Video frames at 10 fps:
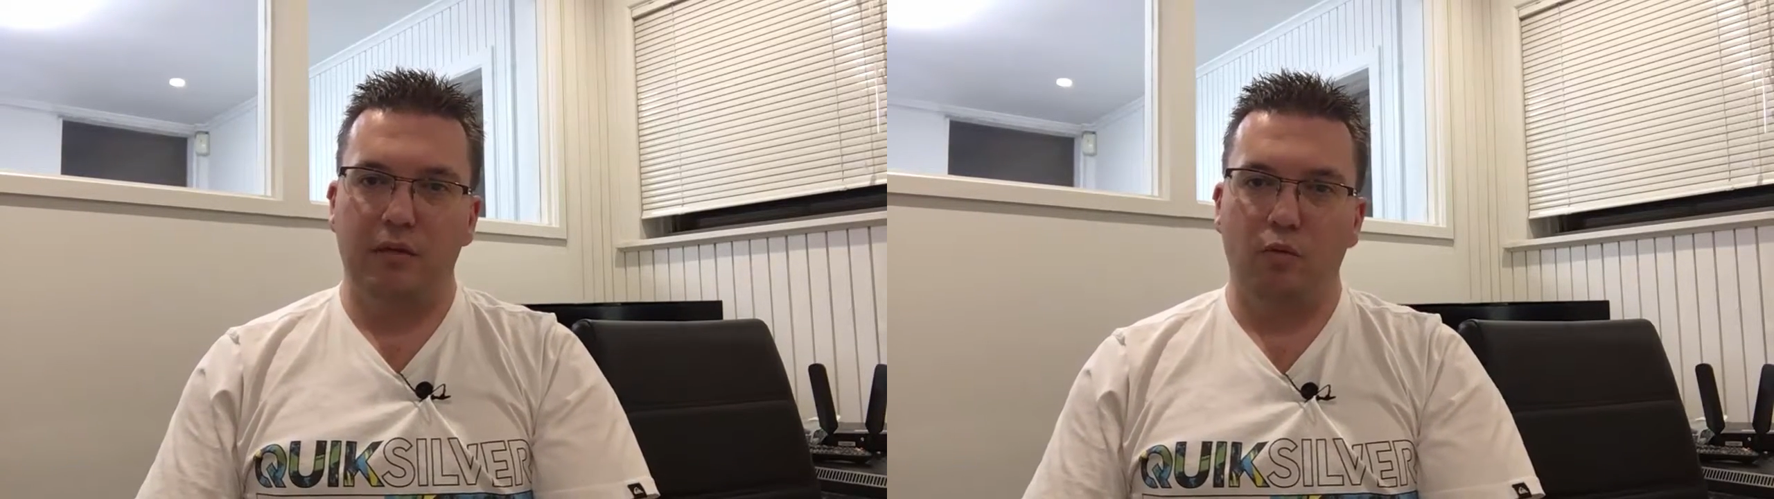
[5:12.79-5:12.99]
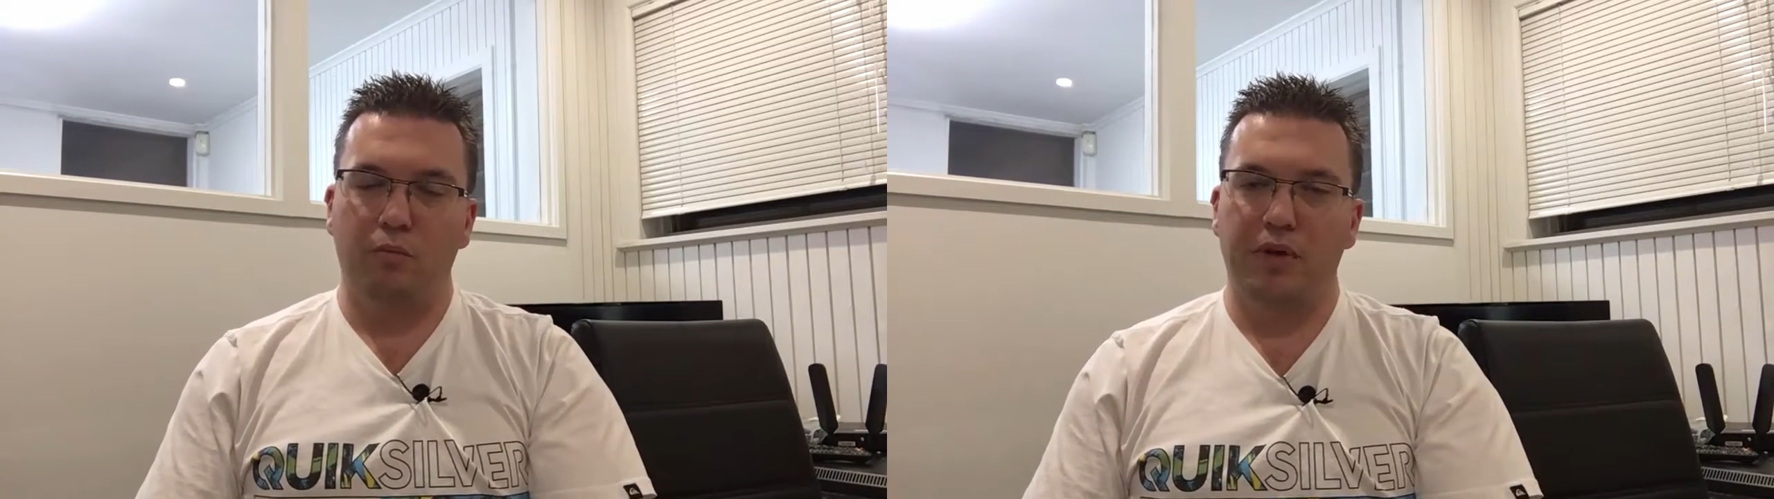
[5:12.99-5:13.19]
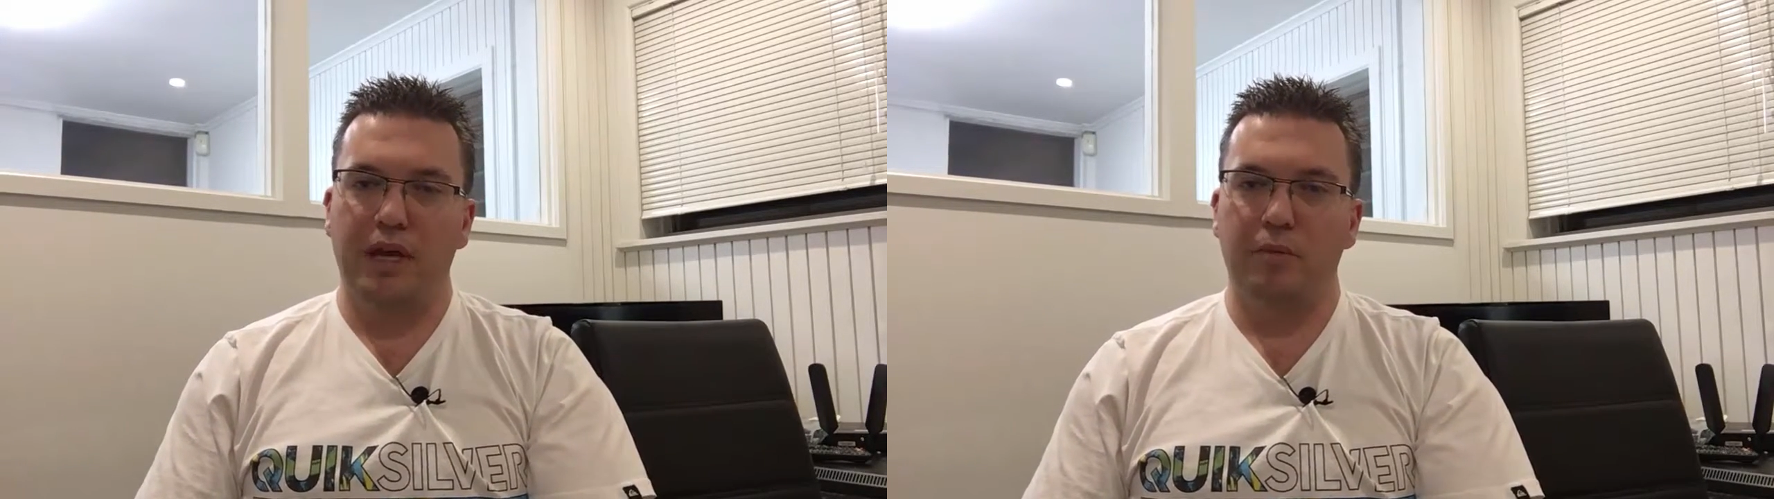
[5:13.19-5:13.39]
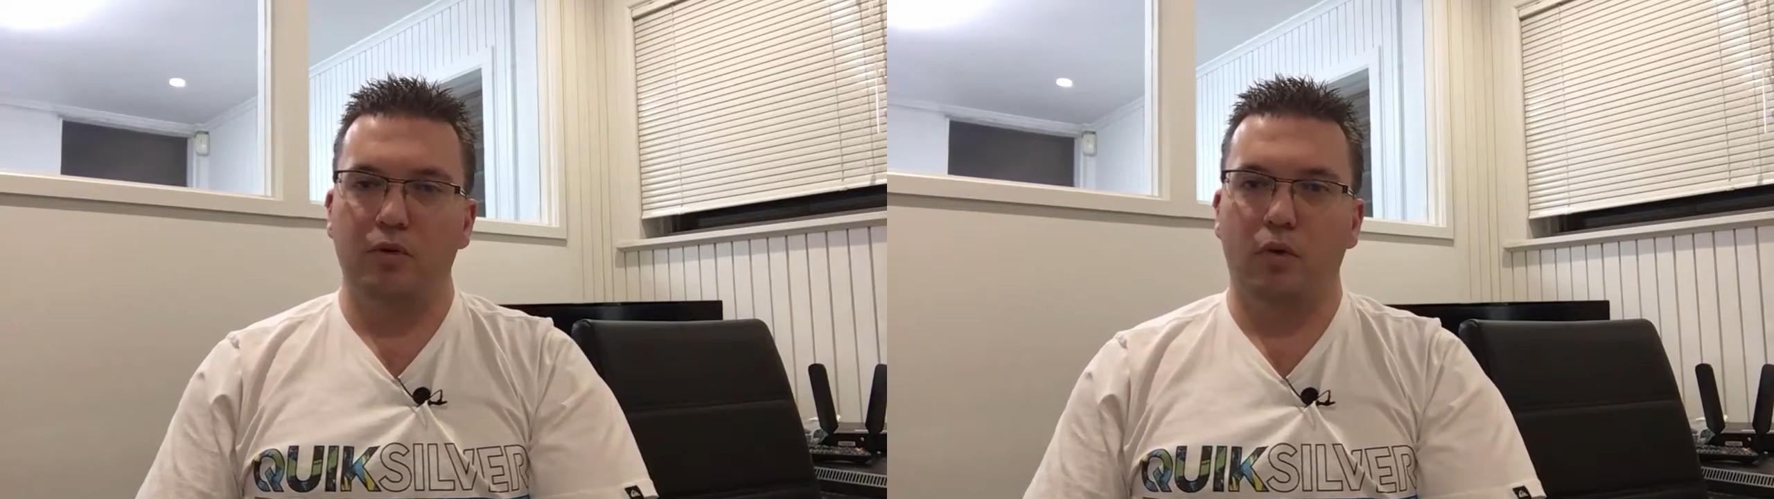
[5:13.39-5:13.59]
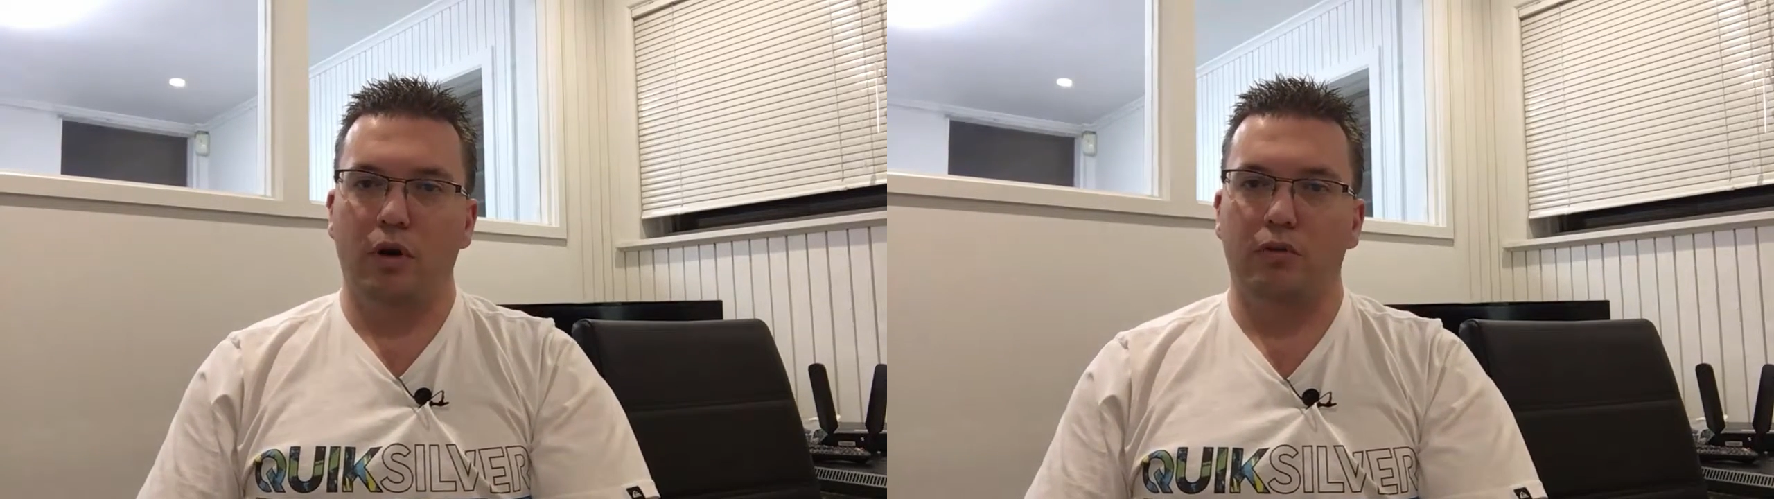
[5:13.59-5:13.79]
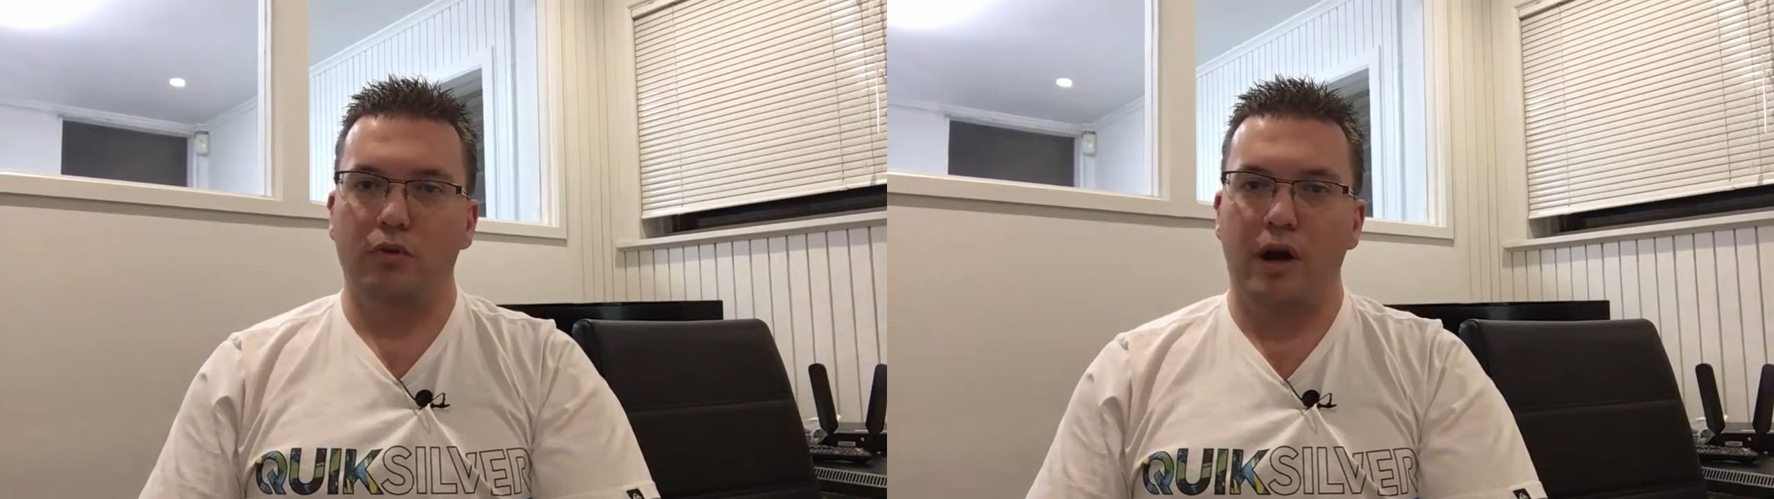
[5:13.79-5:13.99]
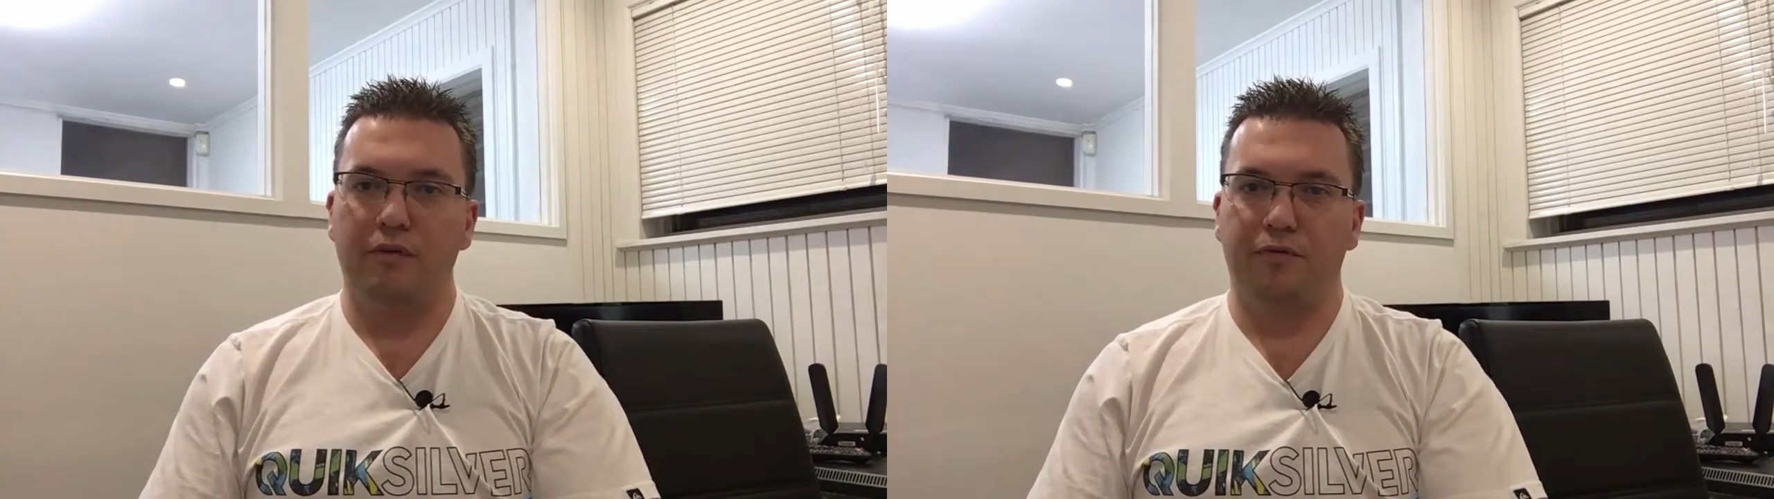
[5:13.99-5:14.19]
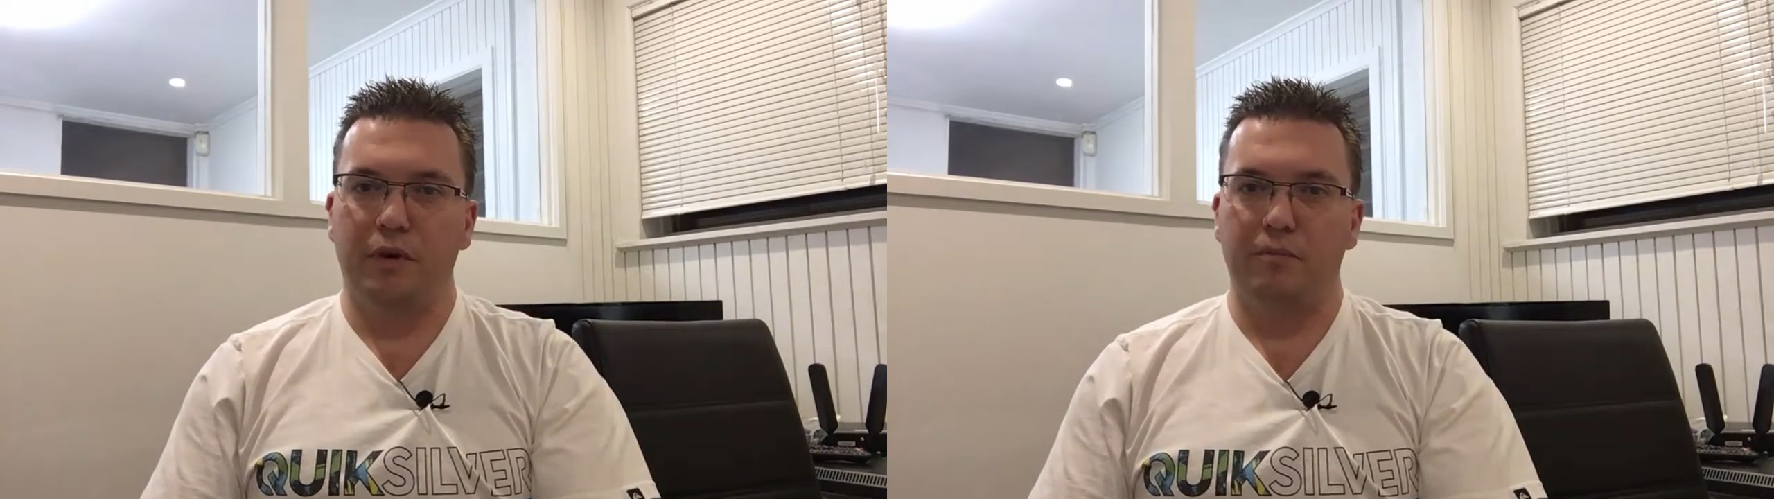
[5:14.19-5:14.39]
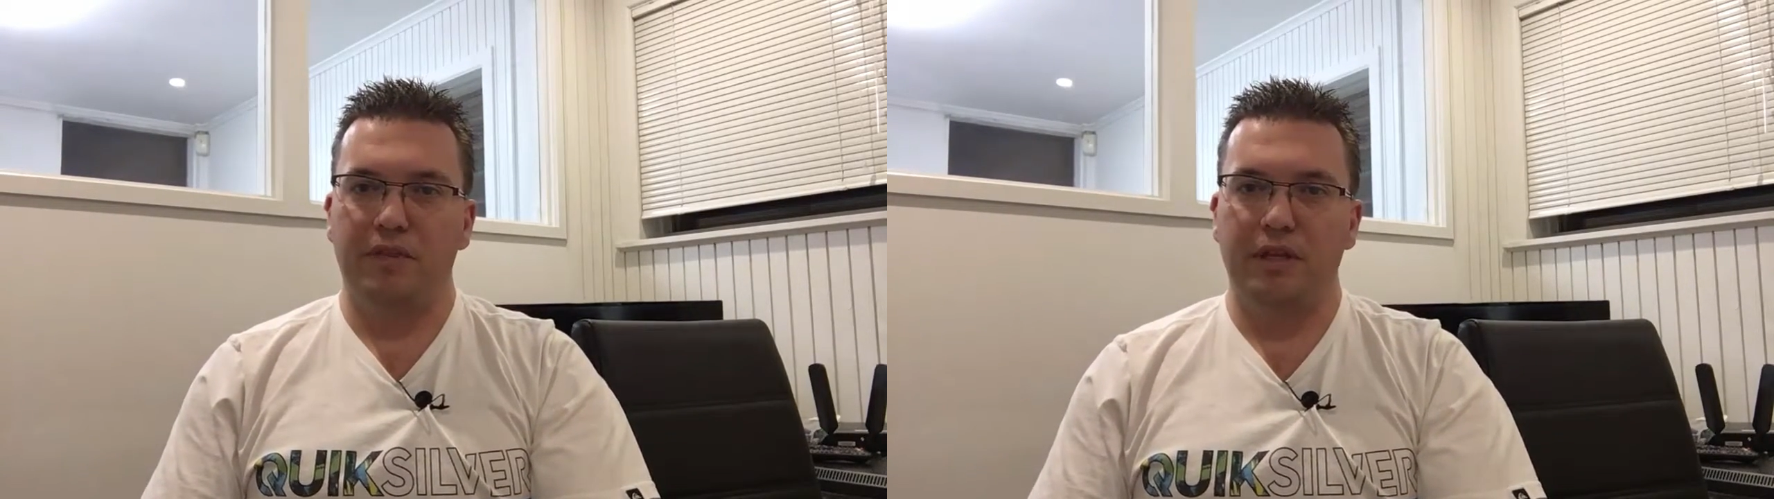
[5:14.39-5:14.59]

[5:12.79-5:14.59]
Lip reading: and being able to work right from